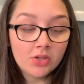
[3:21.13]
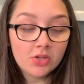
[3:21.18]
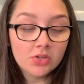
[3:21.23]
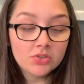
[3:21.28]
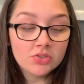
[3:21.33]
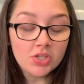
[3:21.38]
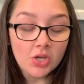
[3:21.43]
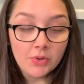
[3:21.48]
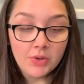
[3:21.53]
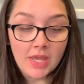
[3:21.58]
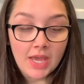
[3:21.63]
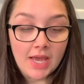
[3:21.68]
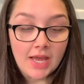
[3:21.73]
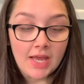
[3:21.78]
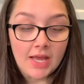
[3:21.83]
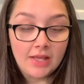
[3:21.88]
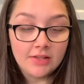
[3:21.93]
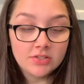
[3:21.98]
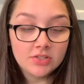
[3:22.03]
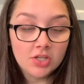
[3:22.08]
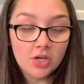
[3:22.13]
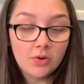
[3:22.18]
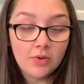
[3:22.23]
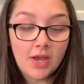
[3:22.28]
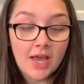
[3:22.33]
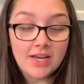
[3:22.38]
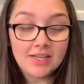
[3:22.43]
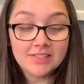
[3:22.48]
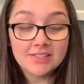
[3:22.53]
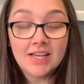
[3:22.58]
So yeah, so
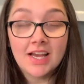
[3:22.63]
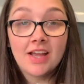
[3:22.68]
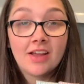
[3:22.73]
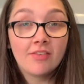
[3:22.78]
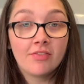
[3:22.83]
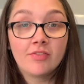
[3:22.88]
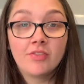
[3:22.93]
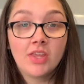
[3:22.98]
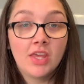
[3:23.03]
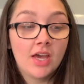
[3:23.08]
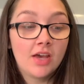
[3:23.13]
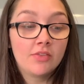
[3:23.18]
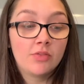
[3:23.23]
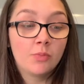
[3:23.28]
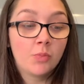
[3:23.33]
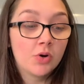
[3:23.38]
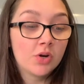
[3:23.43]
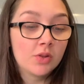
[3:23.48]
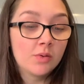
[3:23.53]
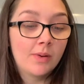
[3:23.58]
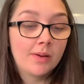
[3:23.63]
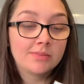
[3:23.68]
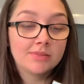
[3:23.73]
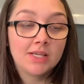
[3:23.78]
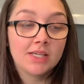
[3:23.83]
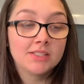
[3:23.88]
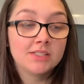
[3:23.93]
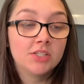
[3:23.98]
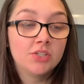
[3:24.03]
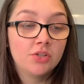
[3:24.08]
NSI, yeah, one of the
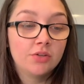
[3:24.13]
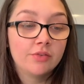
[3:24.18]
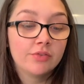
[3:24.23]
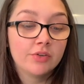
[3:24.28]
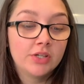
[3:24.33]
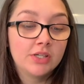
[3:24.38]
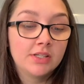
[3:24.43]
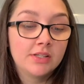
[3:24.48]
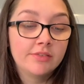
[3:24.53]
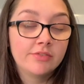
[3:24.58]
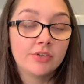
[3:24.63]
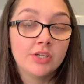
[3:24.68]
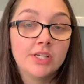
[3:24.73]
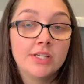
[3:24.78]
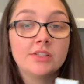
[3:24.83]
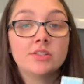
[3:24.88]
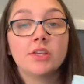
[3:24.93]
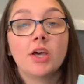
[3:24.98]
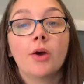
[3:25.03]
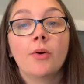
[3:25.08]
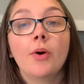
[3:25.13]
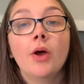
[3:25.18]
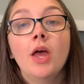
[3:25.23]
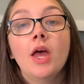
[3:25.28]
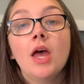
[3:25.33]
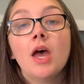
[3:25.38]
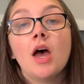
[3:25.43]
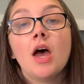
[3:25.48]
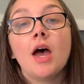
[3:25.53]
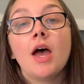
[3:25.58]
websites that do free delivery. So
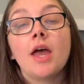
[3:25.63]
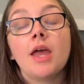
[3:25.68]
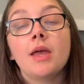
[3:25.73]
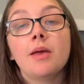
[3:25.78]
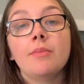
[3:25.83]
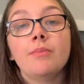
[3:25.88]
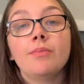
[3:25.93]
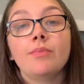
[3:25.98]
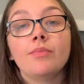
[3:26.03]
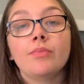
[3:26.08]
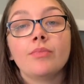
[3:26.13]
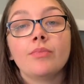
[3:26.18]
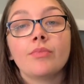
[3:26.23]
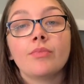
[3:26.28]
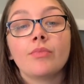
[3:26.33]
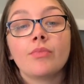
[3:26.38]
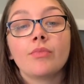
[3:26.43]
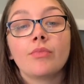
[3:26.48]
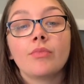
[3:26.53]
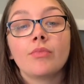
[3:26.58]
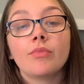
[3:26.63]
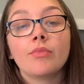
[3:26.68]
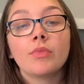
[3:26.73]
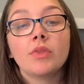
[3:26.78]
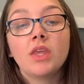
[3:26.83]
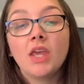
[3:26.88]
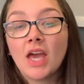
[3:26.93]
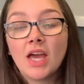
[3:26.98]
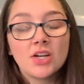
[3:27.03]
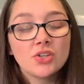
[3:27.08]

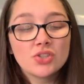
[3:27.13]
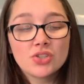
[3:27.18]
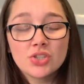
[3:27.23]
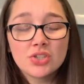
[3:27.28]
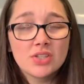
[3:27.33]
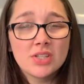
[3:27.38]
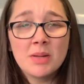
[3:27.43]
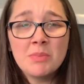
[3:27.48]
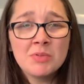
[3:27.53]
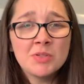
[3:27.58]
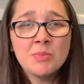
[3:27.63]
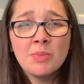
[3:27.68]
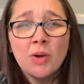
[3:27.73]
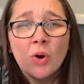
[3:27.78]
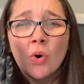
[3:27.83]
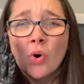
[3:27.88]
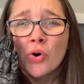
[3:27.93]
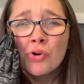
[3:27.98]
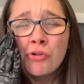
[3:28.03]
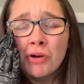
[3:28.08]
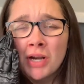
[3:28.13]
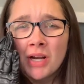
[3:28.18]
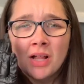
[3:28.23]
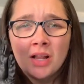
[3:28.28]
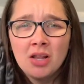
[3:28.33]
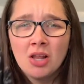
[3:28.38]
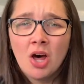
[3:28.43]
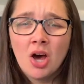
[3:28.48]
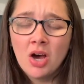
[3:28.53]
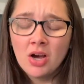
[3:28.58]
yeah, I just seem to be ordering a
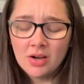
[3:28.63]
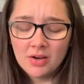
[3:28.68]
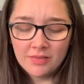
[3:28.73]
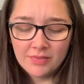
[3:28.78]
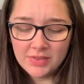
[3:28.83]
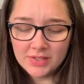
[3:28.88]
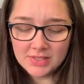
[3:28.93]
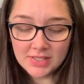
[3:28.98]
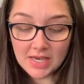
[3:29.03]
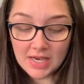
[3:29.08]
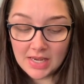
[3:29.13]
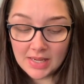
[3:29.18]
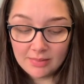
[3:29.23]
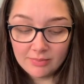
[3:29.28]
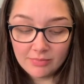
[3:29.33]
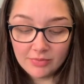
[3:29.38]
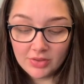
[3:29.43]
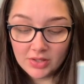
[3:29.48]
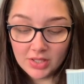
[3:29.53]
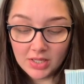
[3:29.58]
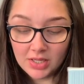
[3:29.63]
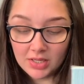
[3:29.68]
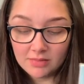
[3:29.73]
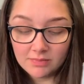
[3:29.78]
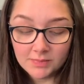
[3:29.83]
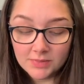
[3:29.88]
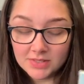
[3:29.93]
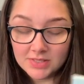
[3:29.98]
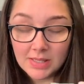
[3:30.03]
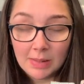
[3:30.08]
lot of the time for the
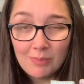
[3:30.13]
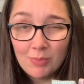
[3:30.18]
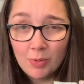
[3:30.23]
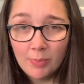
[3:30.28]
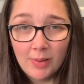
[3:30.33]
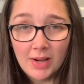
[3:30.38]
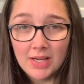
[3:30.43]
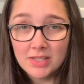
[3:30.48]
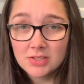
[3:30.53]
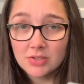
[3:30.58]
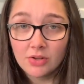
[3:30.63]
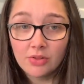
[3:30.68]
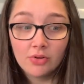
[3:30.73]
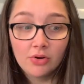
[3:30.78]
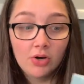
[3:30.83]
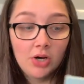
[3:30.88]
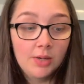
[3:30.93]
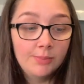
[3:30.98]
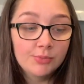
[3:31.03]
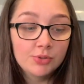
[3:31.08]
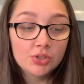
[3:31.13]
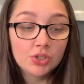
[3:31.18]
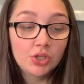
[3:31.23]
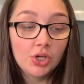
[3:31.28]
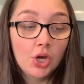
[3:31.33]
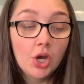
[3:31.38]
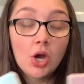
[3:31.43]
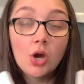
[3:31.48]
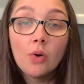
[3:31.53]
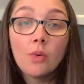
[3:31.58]
sample packs. So I thought I'm just gonna
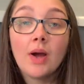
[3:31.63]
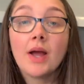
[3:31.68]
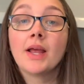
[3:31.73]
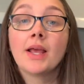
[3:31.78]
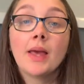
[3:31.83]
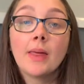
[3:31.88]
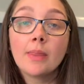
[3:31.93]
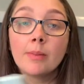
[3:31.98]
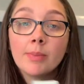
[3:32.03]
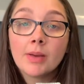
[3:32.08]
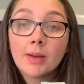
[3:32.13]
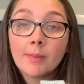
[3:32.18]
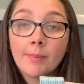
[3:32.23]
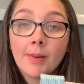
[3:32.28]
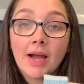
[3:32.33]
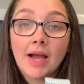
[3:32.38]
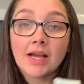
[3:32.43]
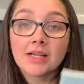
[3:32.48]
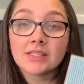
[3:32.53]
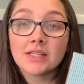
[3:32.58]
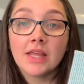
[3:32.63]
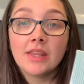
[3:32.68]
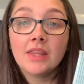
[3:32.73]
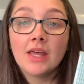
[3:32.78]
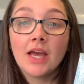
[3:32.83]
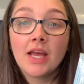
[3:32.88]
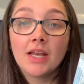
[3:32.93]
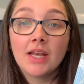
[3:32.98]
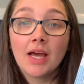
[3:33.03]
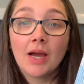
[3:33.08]
go and get the bigger packs and
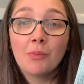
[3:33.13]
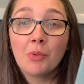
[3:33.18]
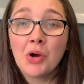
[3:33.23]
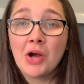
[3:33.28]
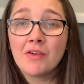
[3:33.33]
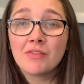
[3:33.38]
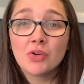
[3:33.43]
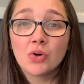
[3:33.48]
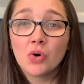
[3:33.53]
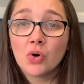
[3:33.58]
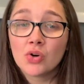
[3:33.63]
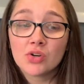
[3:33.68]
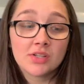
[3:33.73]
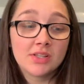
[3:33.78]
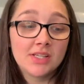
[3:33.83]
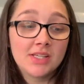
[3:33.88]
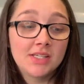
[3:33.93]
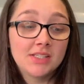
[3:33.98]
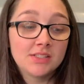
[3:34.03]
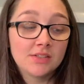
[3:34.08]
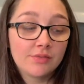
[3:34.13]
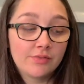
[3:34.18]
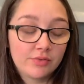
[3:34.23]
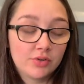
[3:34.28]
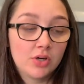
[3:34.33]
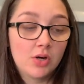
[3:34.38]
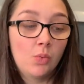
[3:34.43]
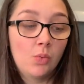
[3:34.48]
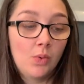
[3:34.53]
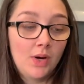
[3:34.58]
then I won't have to order these
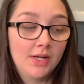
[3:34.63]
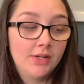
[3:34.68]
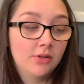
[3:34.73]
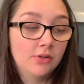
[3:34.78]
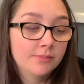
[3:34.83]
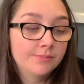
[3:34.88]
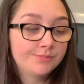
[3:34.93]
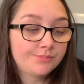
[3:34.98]
for a while.